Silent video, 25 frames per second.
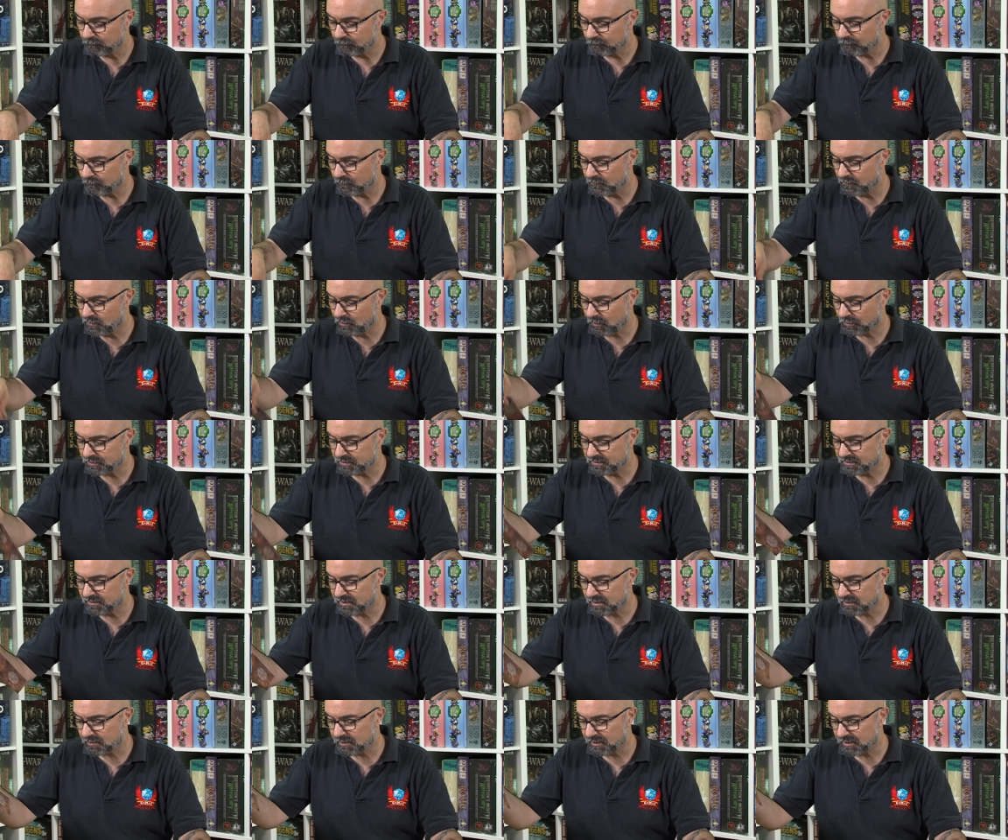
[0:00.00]
not
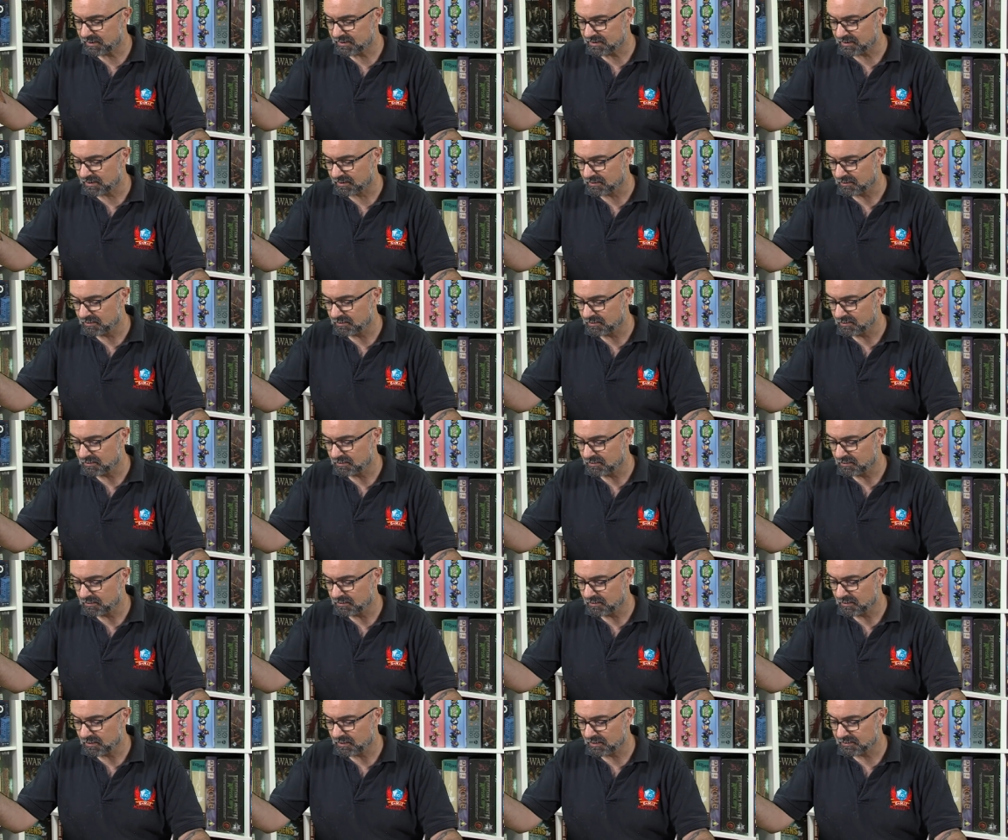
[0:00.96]
interconnecting,
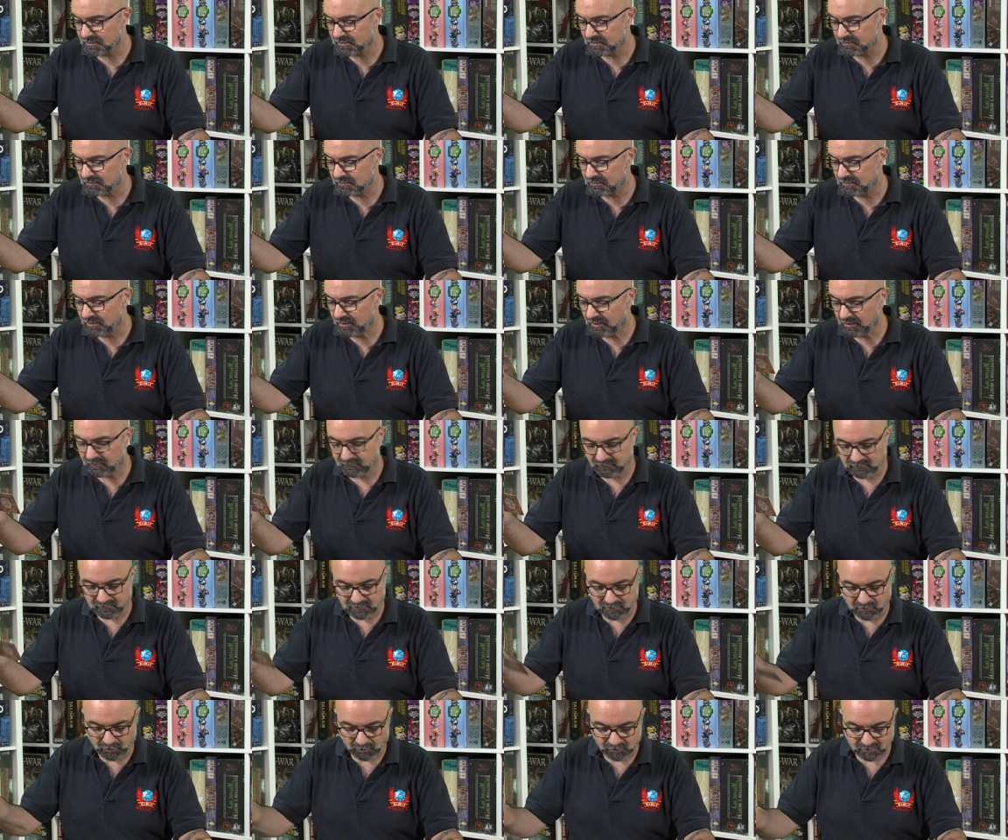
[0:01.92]
as in you have
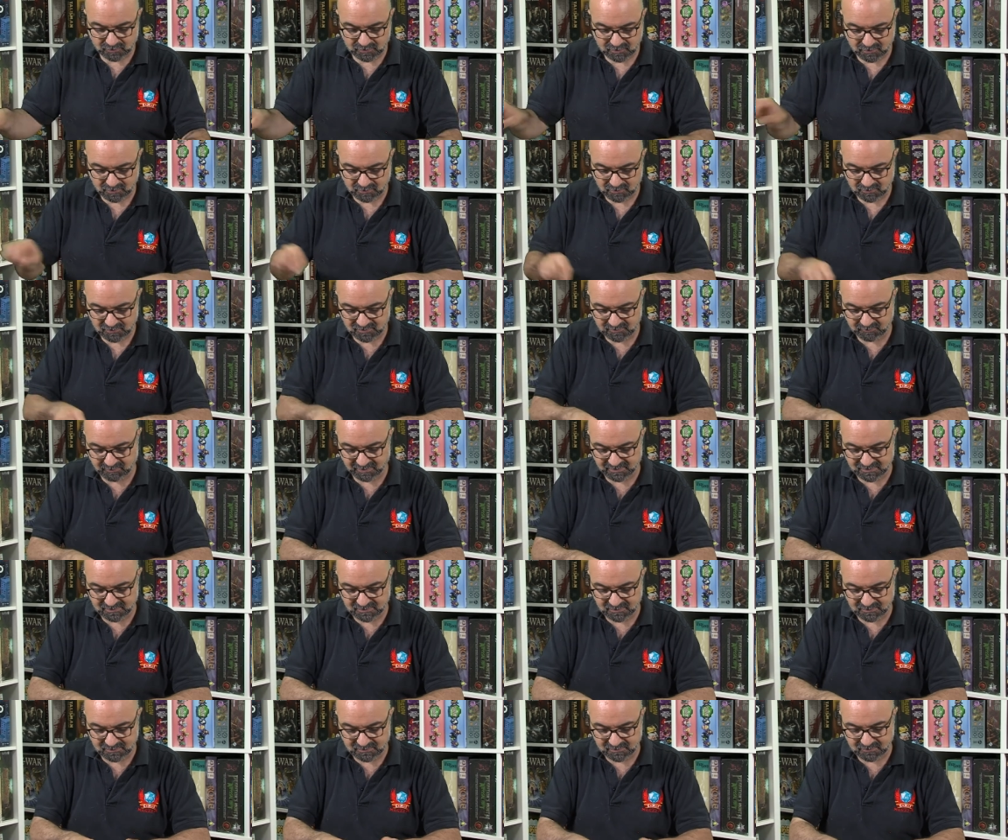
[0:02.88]
locked
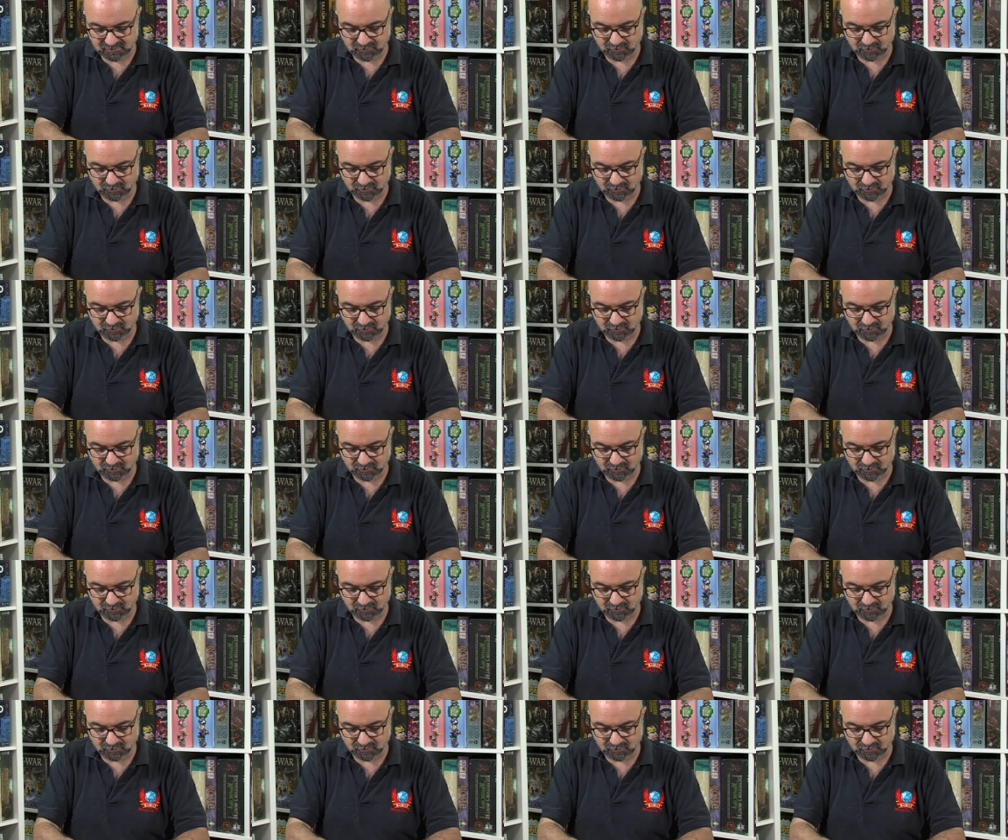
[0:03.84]
spaces. So